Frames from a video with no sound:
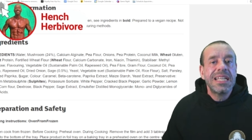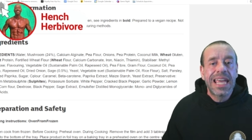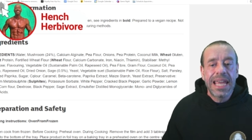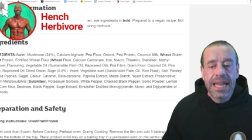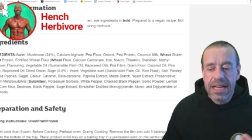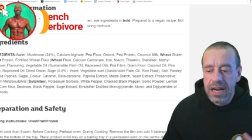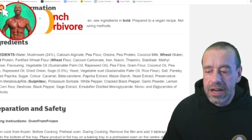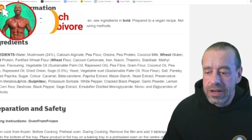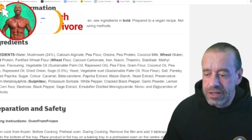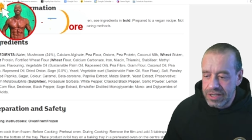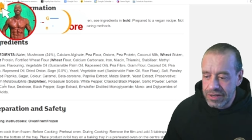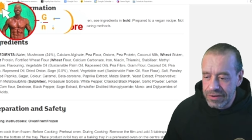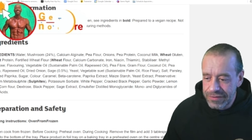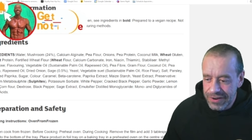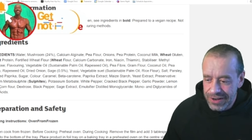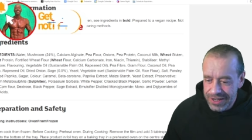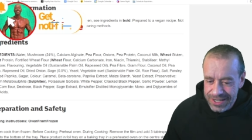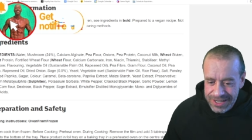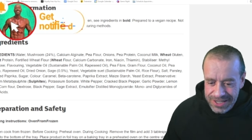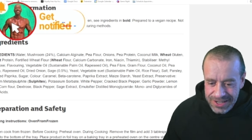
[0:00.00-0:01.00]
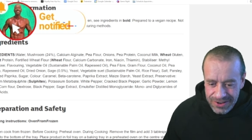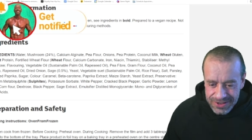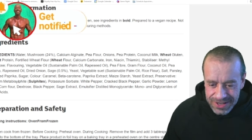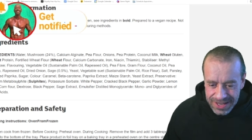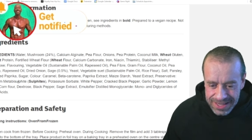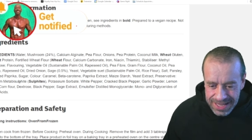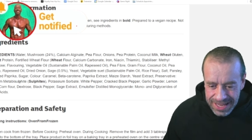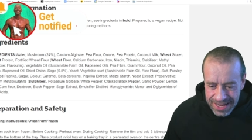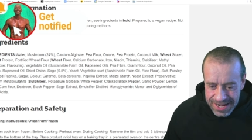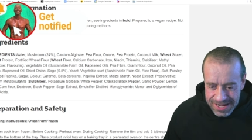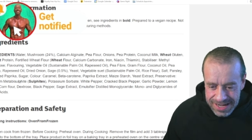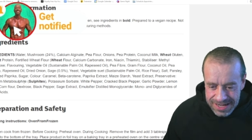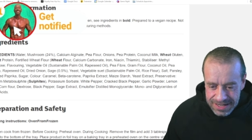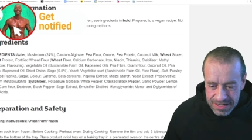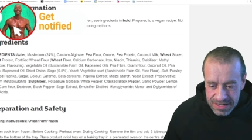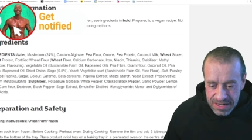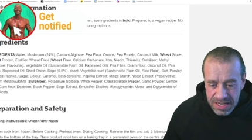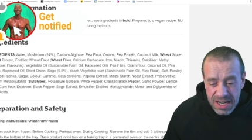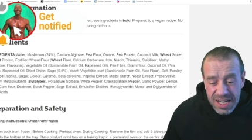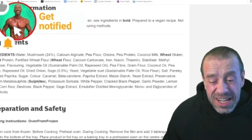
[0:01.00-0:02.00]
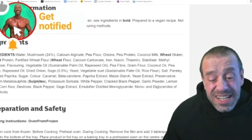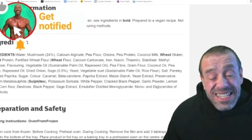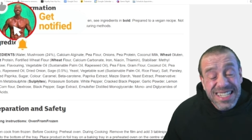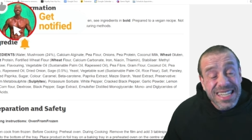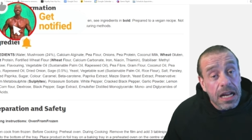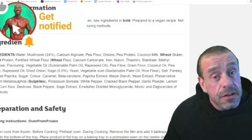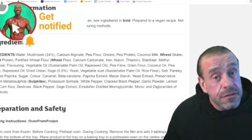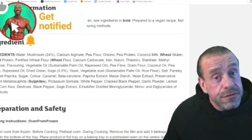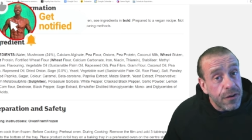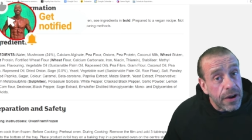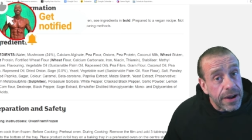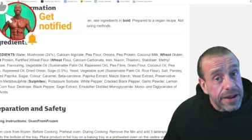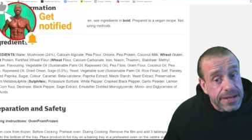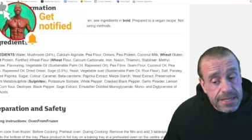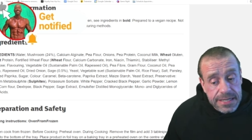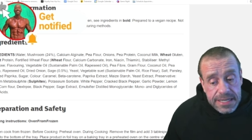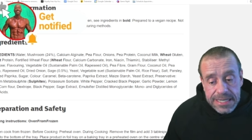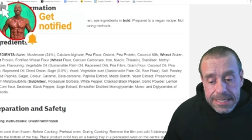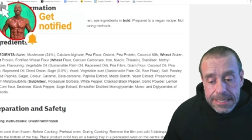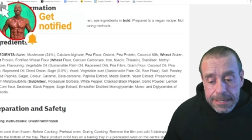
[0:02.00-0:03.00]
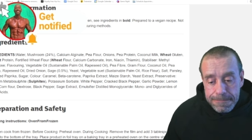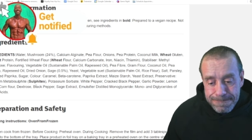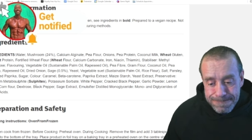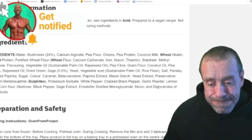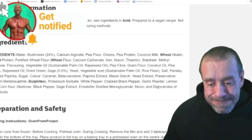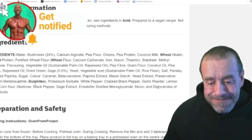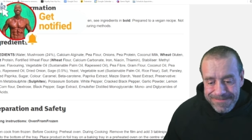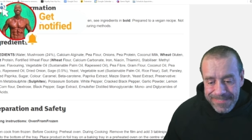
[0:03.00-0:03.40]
kilos of like salt in there. Sulfites,